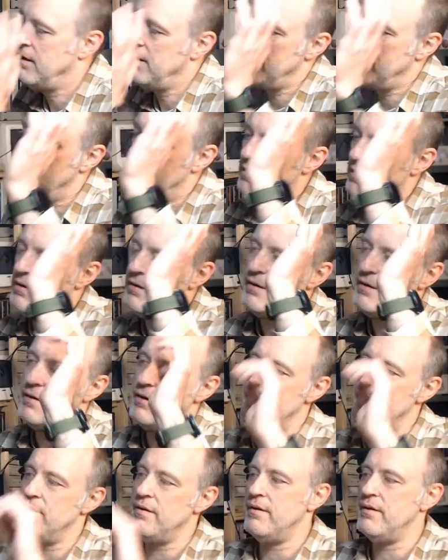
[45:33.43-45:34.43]

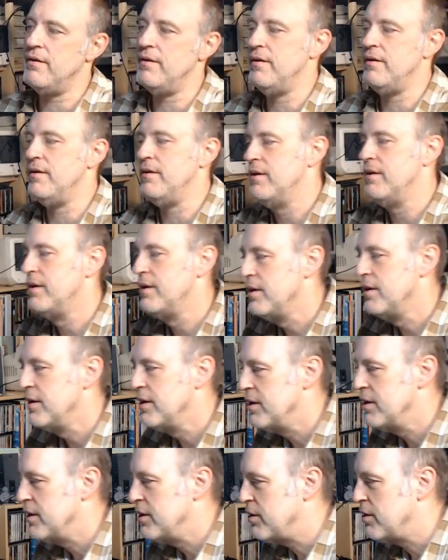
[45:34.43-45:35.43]
Oh,
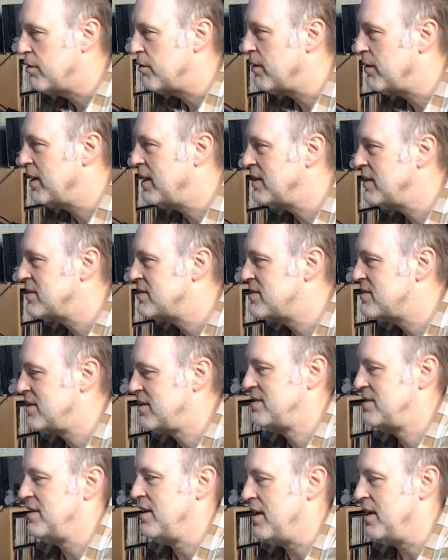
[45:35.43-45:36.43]
great
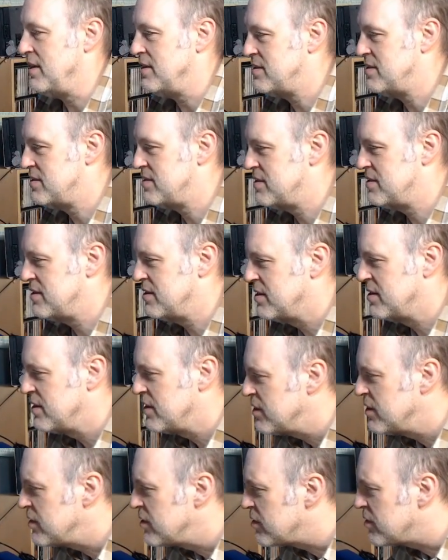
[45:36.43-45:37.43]
success.
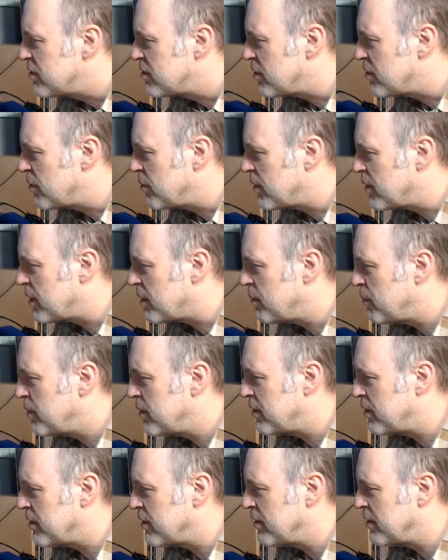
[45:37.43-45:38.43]
So what I
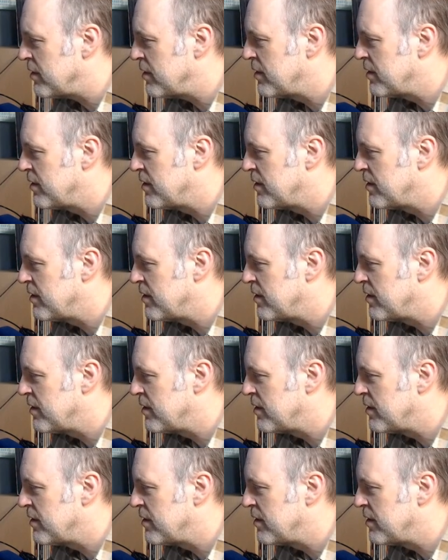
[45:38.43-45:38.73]
wonder...